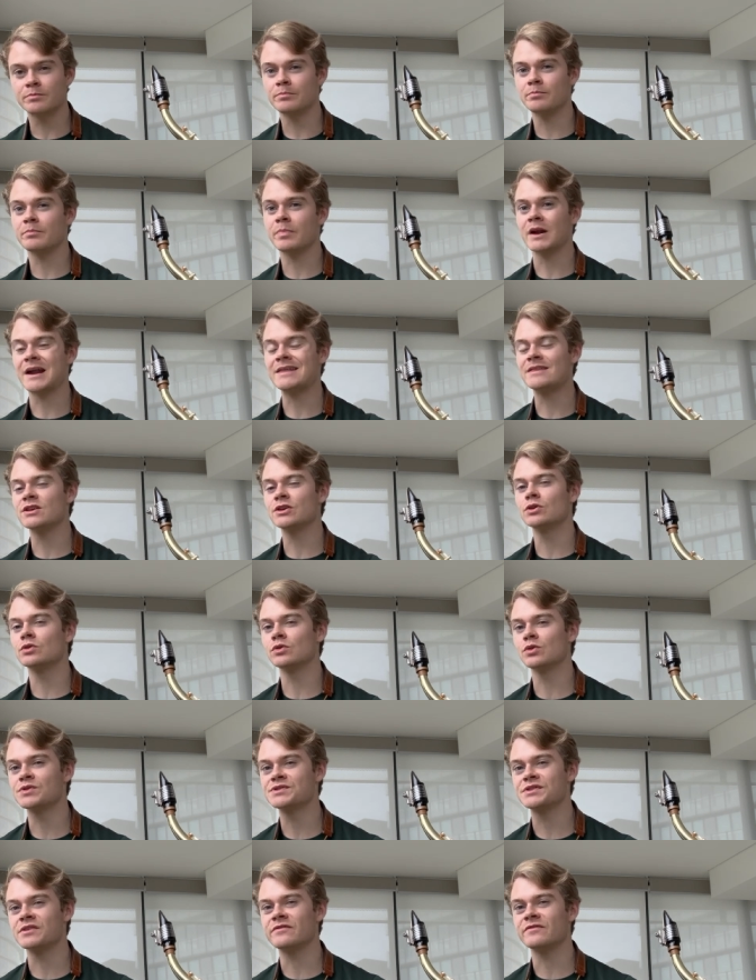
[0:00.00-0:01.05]
but I think you'll
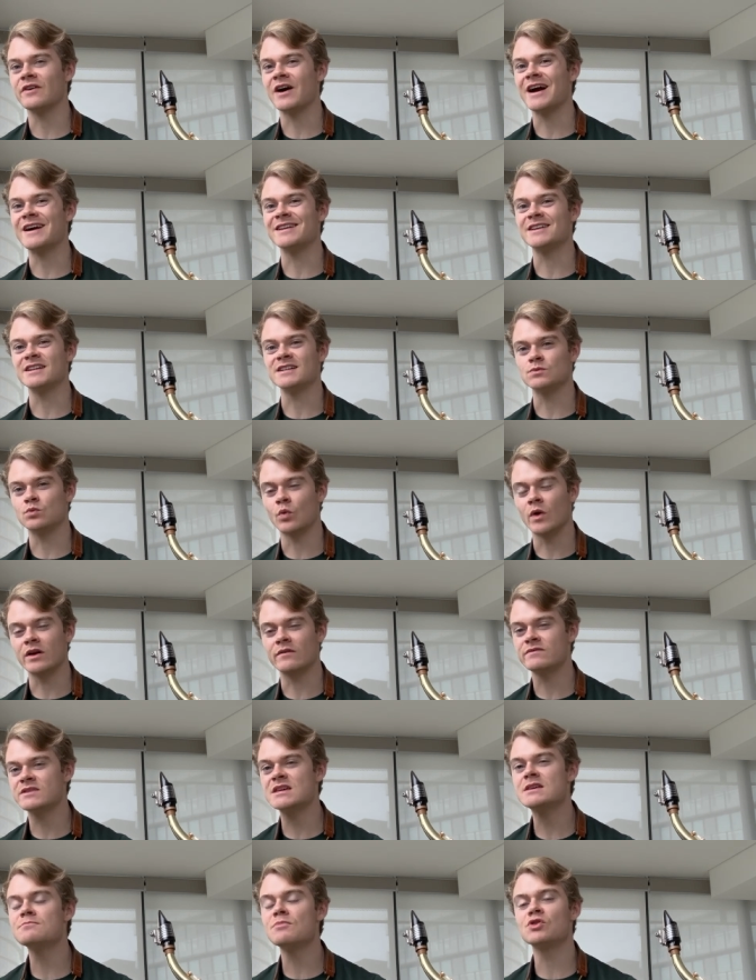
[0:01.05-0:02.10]
also find it is one of
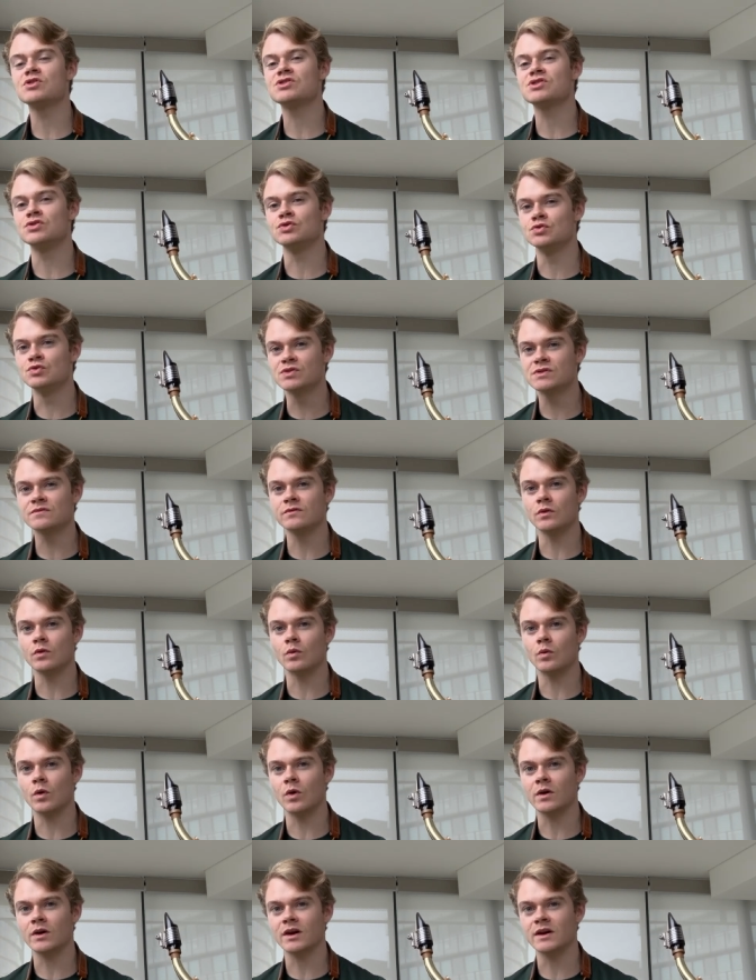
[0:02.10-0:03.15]
the most useful
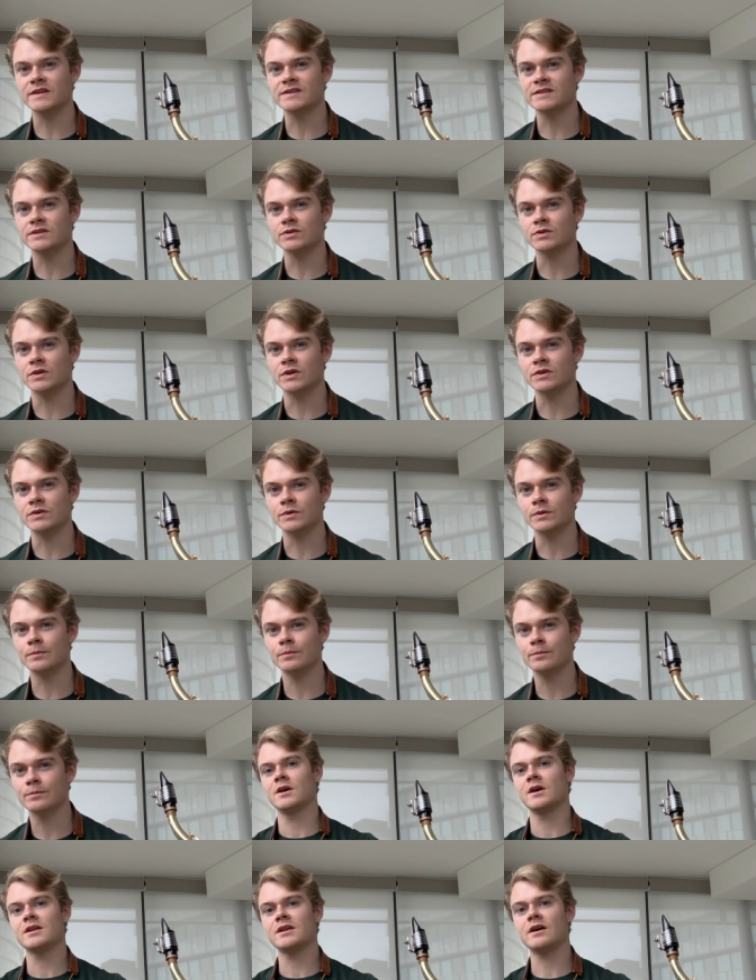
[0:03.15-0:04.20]
workouts that you can do.
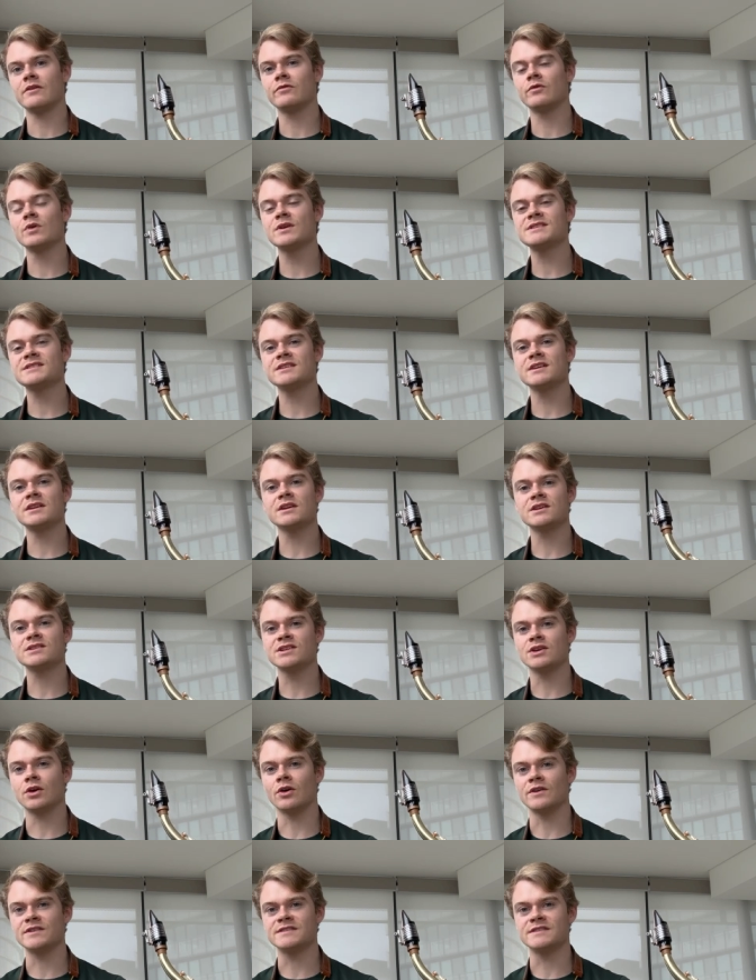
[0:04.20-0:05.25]
Now, voice leading is a
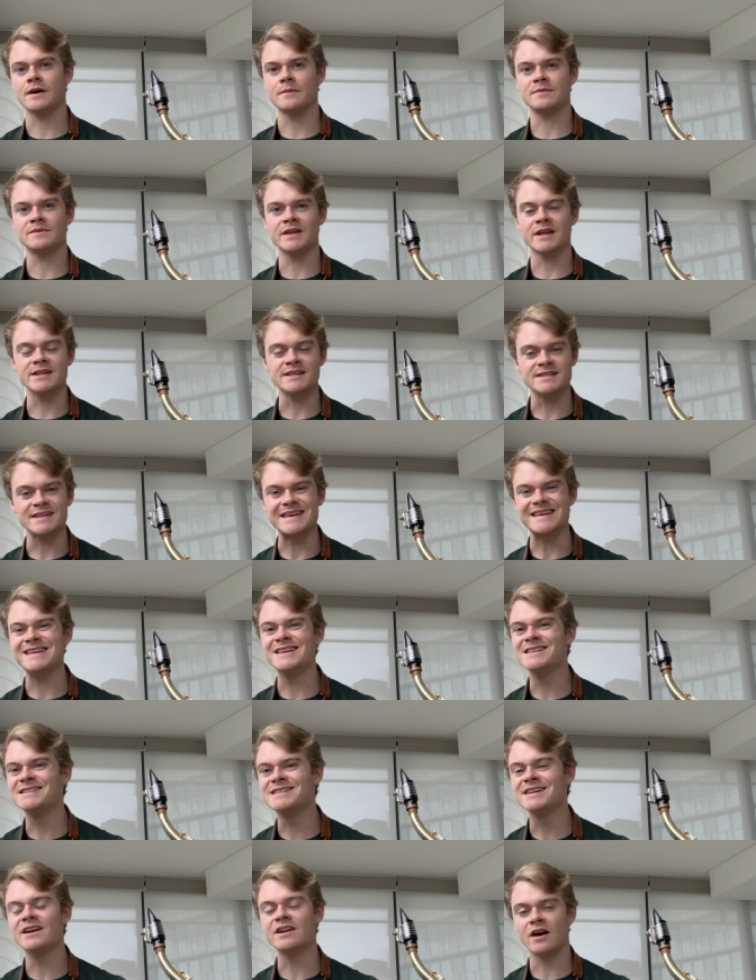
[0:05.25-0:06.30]
concept that is
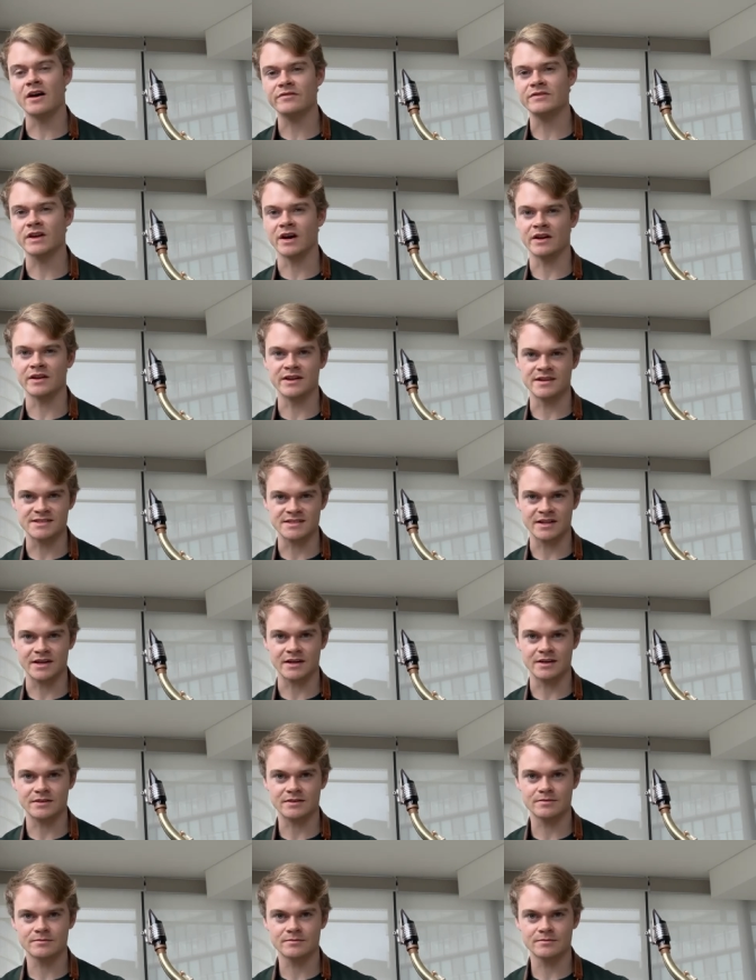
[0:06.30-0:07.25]
easy enough to understand.